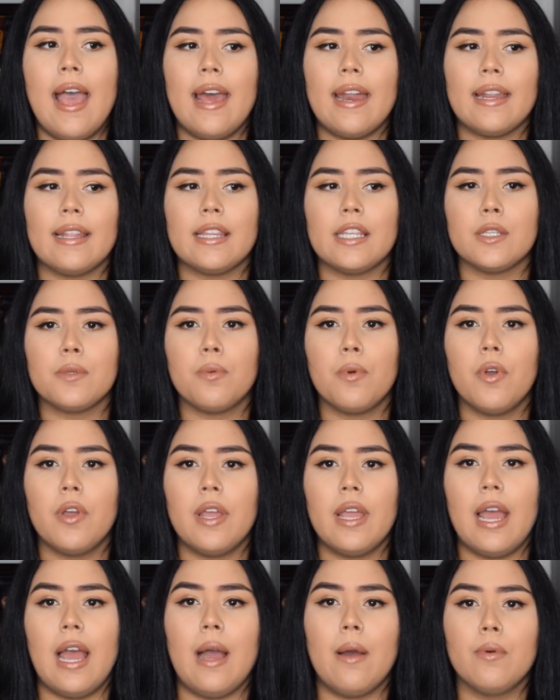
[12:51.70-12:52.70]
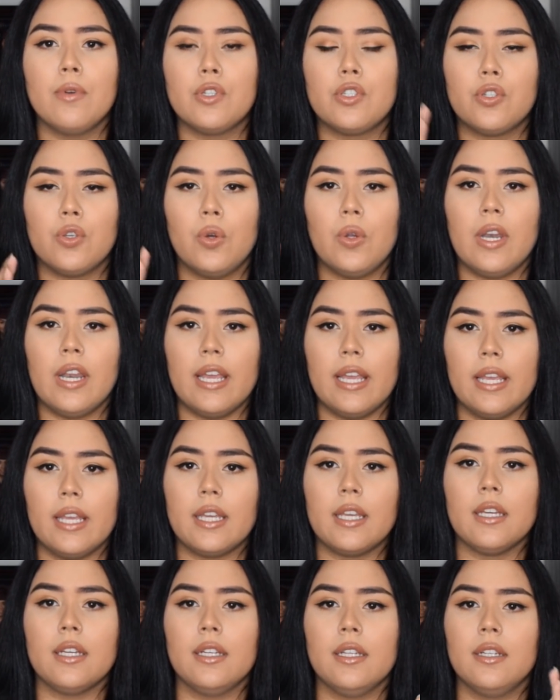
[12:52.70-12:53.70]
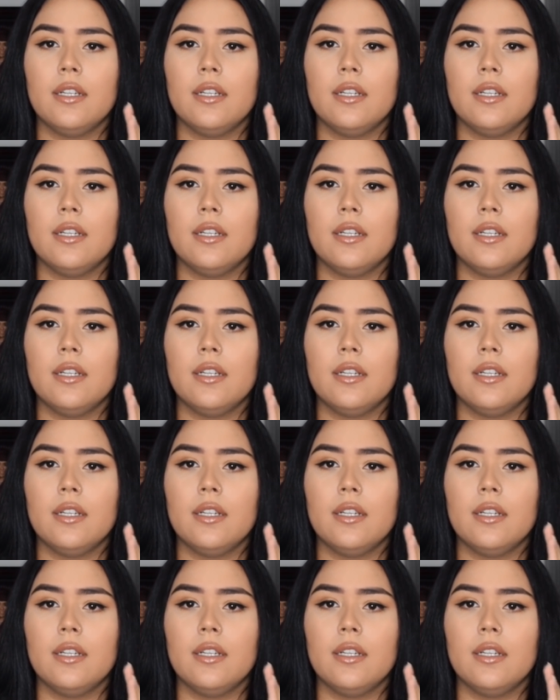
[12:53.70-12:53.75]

And at this point I was so like